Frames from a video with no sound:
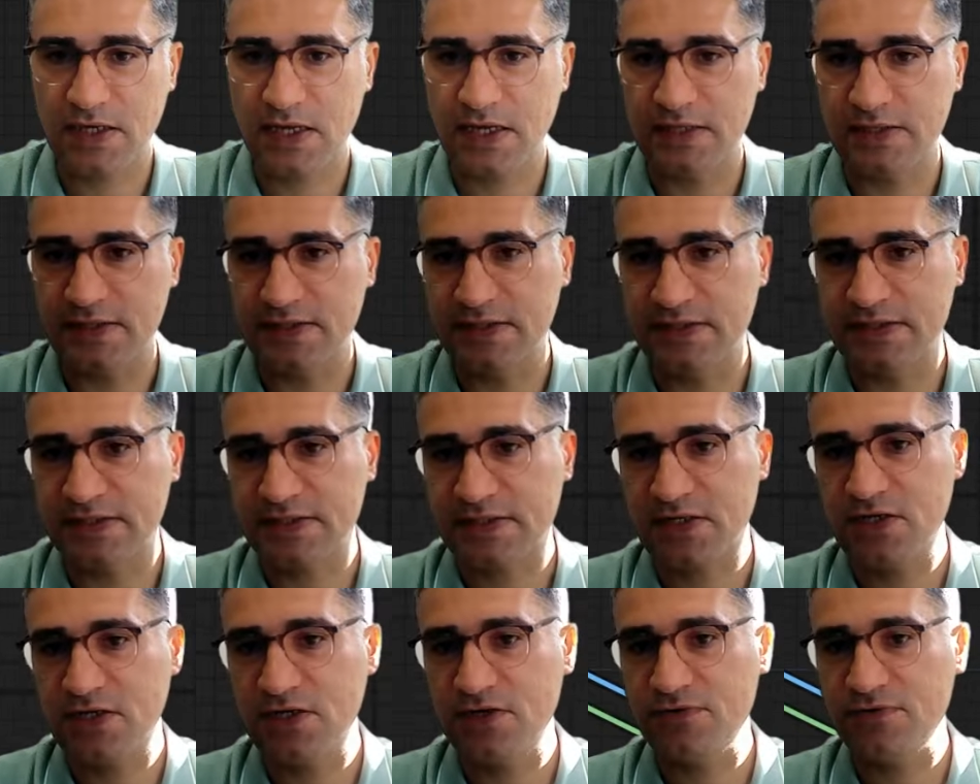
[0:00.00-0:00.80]
And this
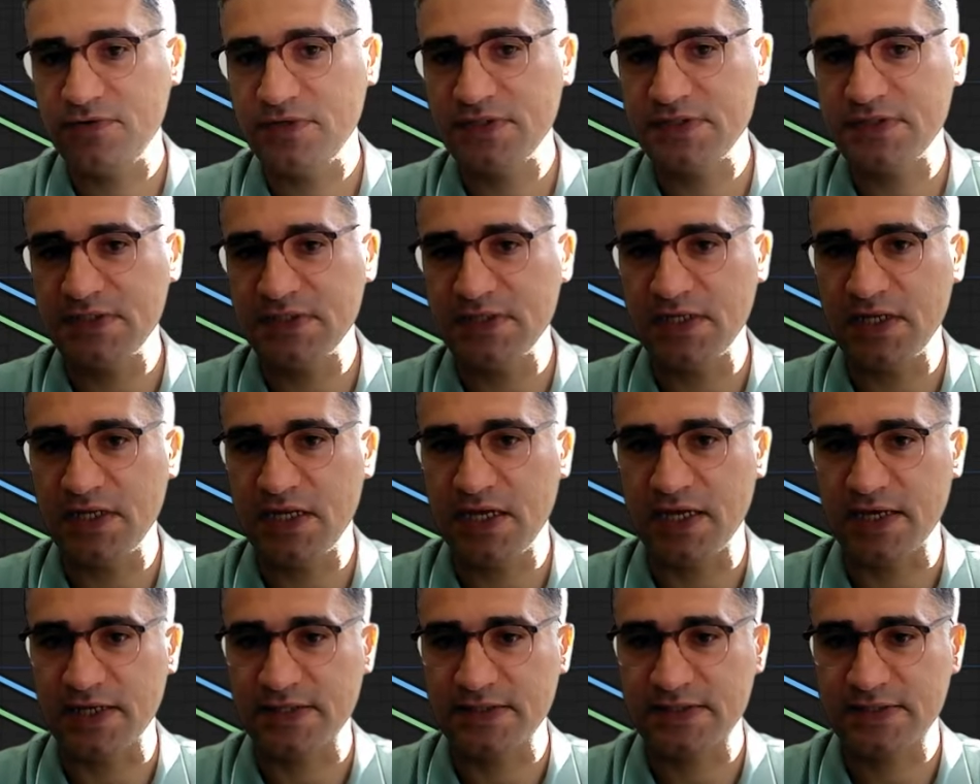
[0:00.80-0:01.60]
color is in
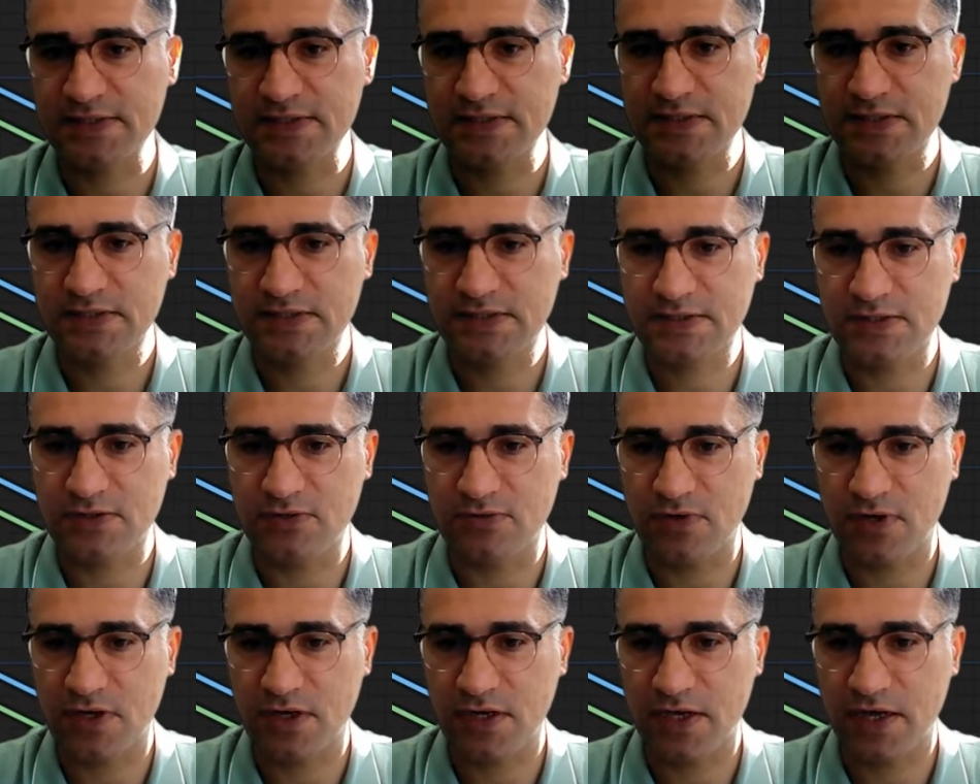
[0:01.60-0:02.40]
hex,
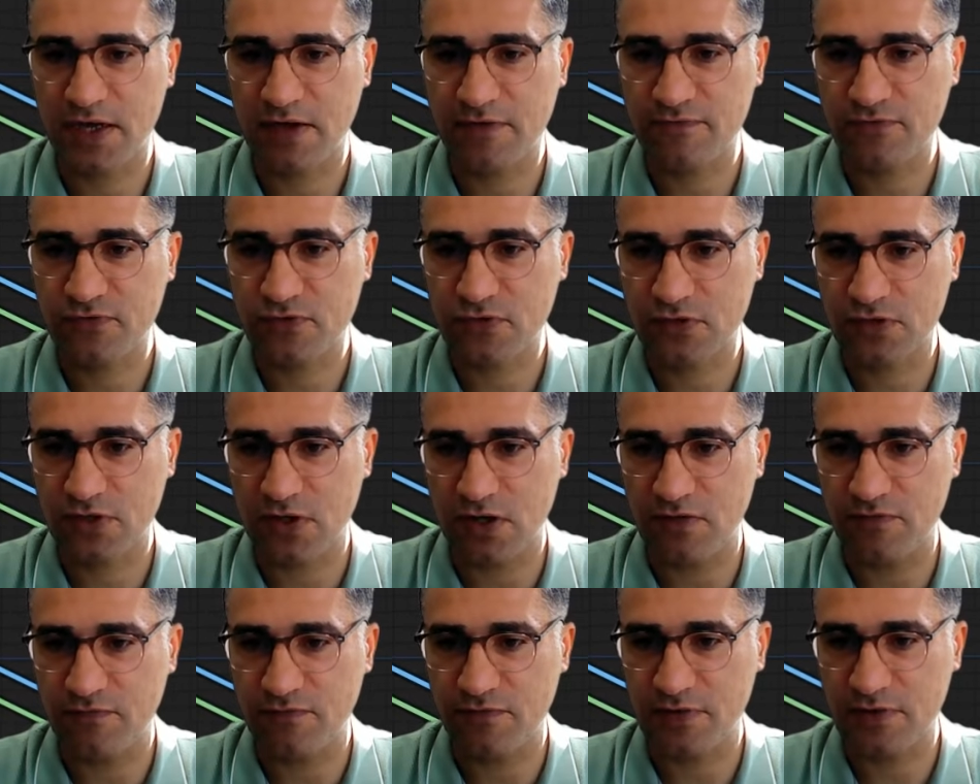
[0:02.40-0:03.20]
so I have to
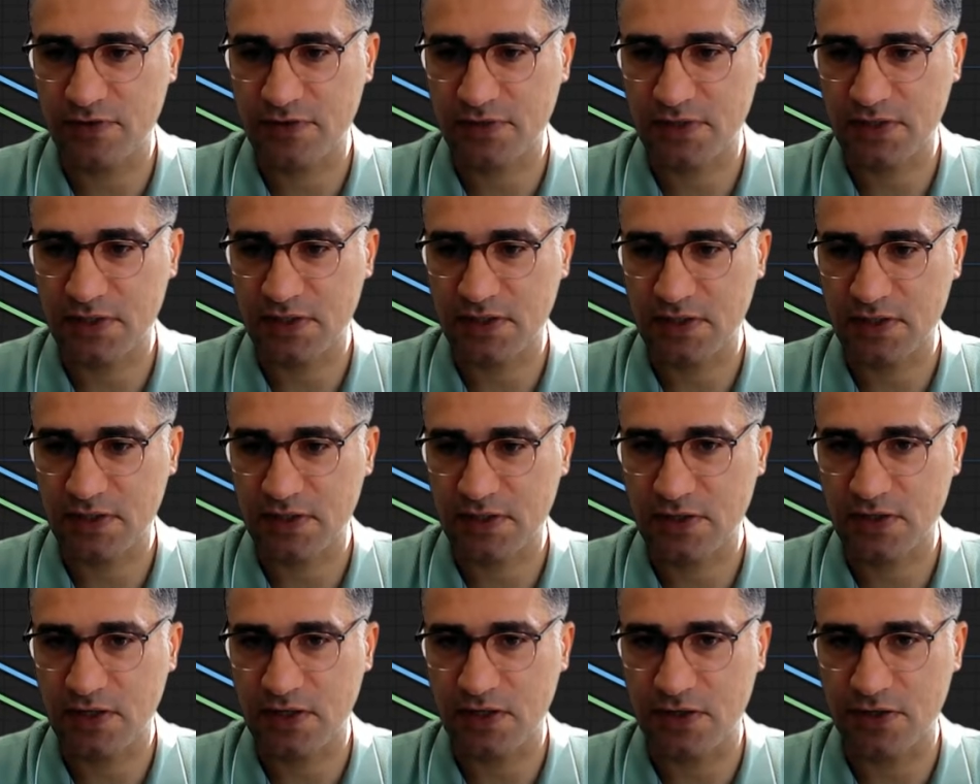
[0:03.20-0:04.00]
convert the
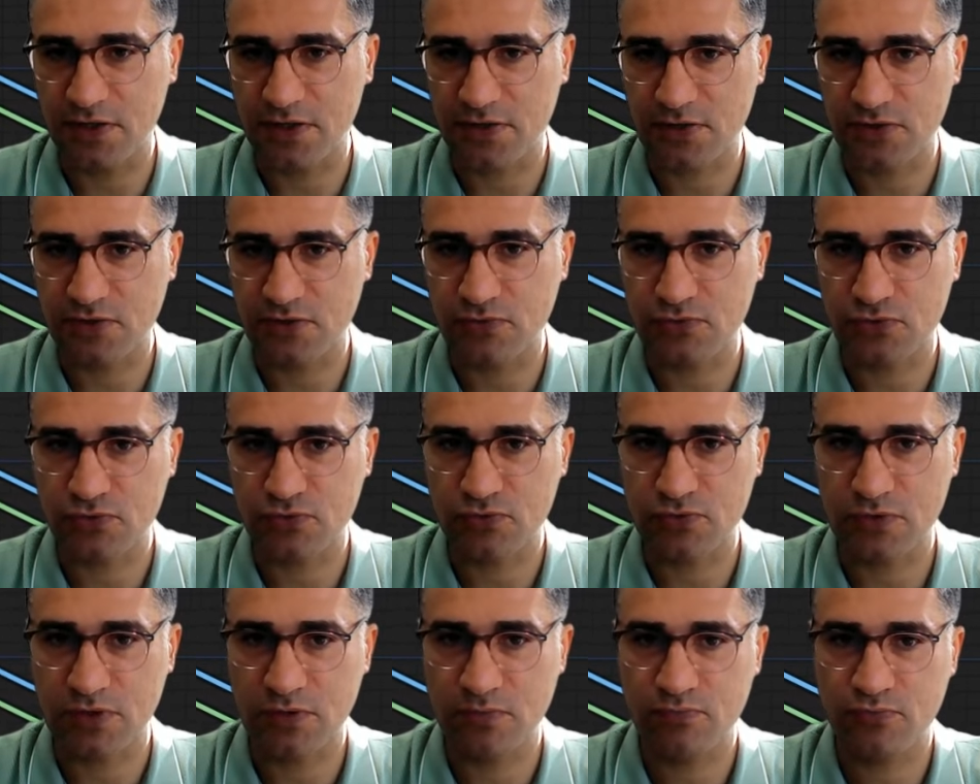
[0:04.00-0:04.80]
color code
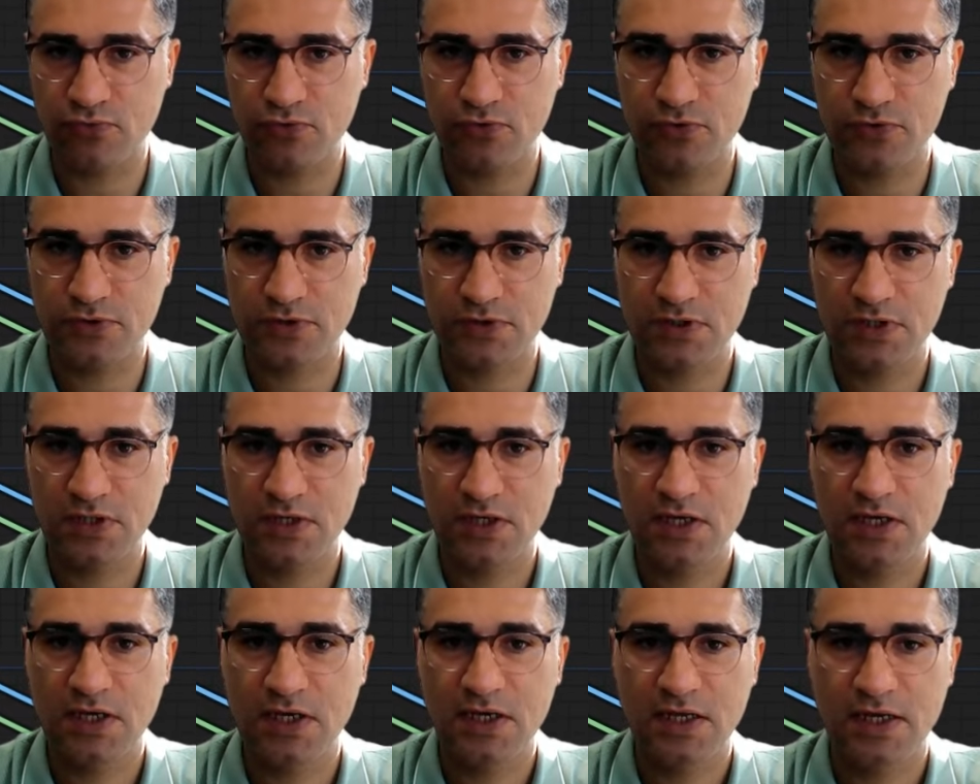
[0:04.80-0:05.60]
to input.
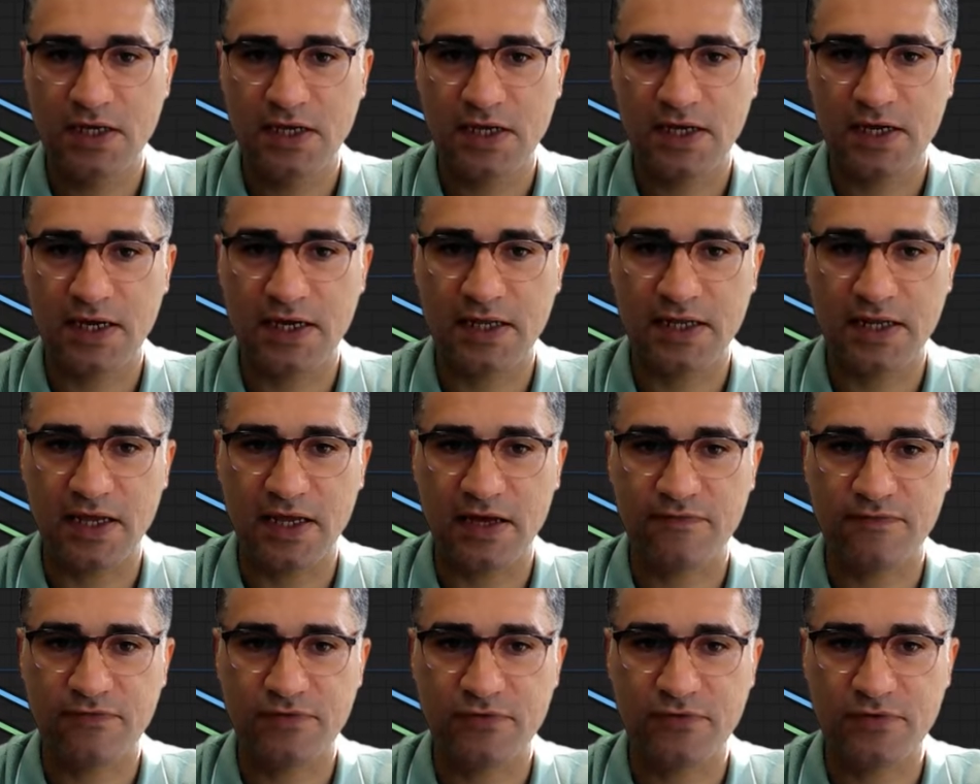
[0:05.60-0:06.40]
And
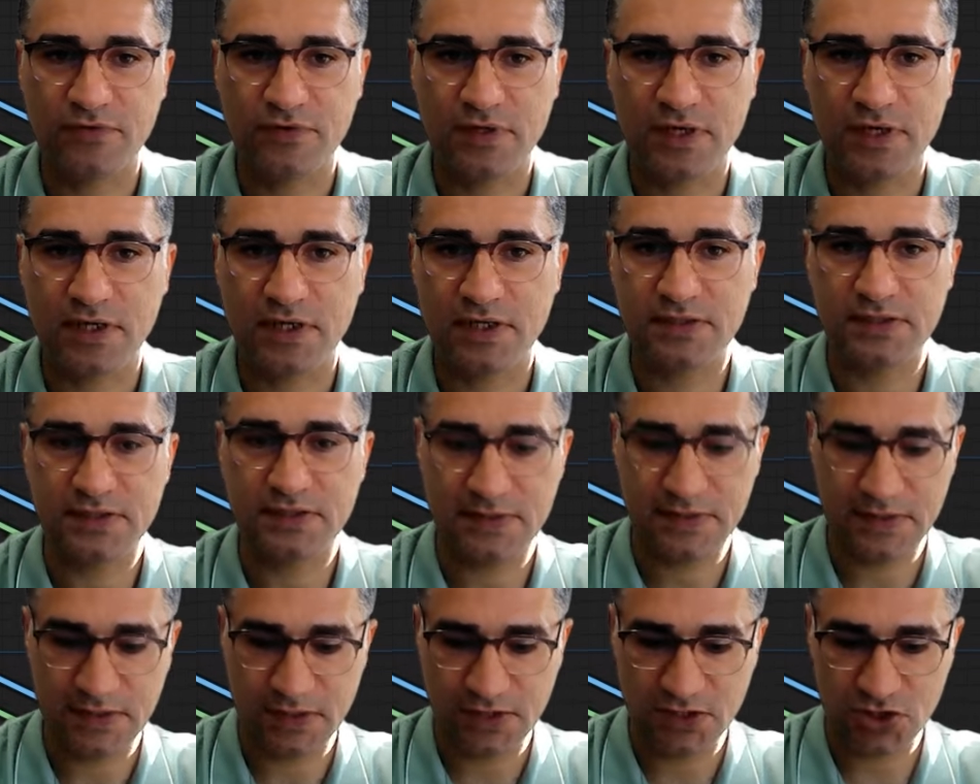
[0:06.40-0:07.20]
after that
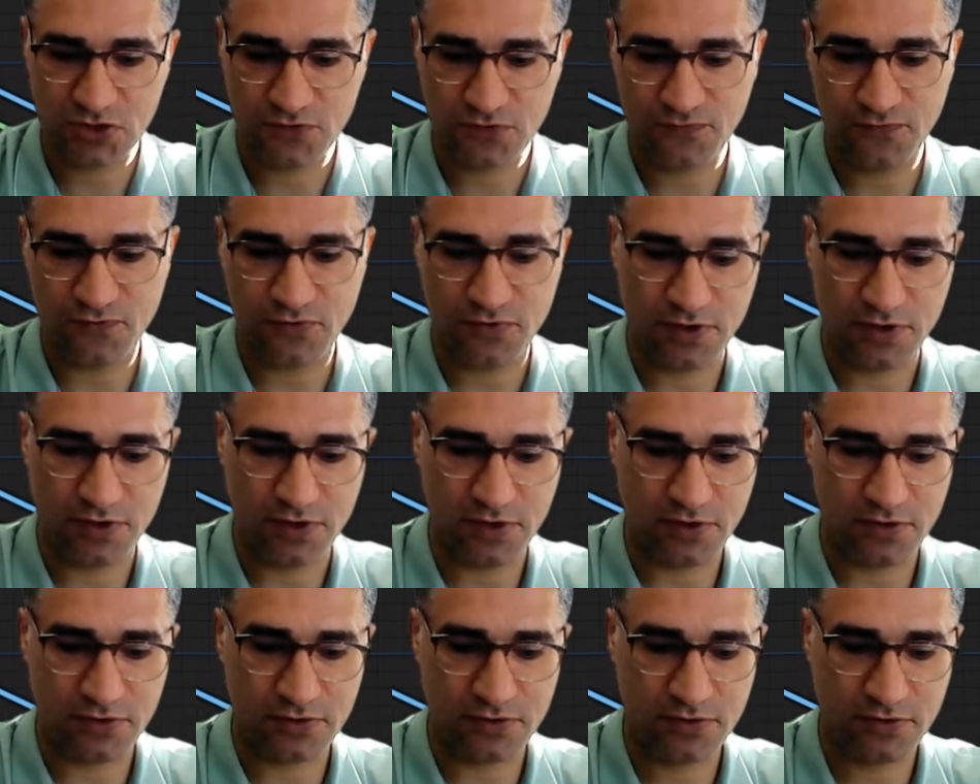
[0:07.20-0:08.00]
search for
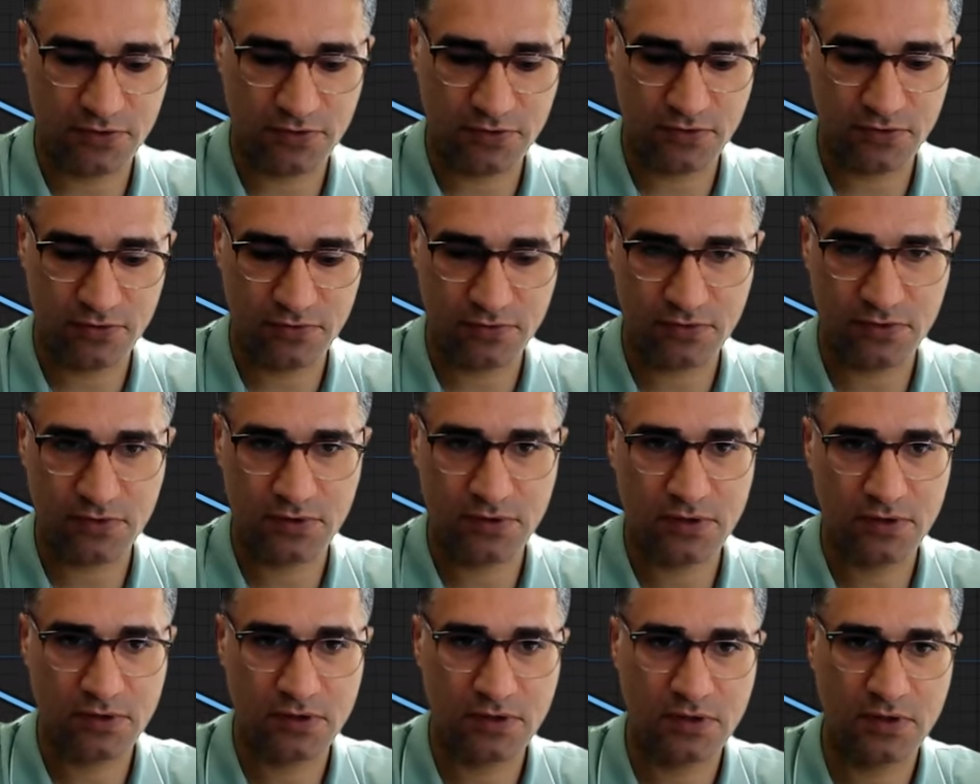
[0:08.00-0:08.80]
another
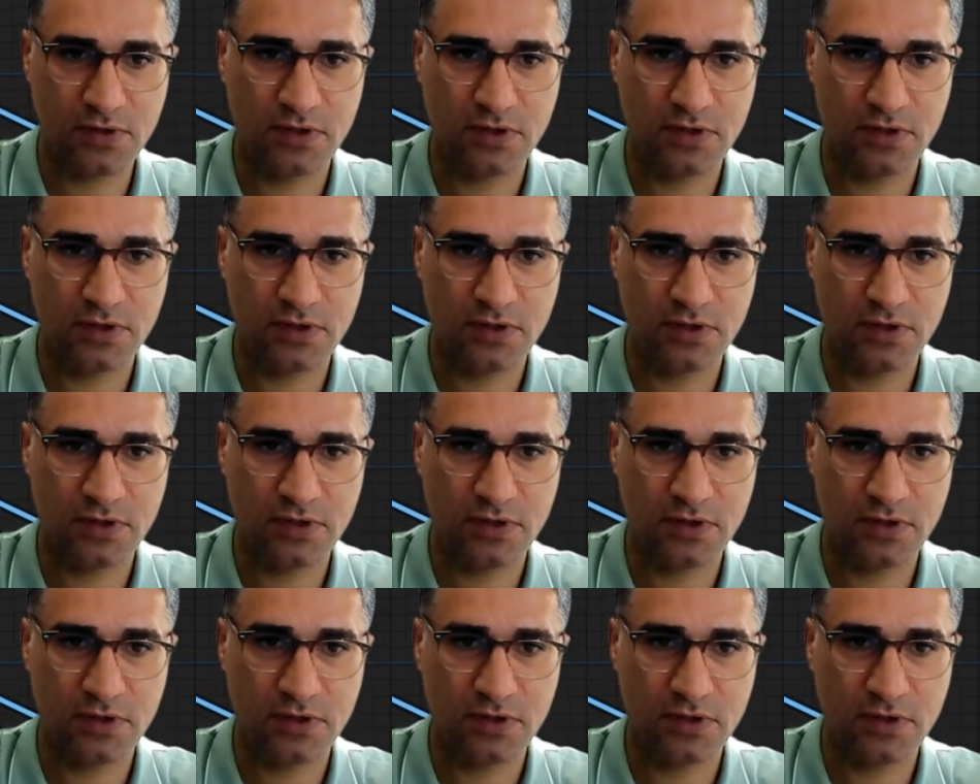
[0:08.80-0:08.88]
node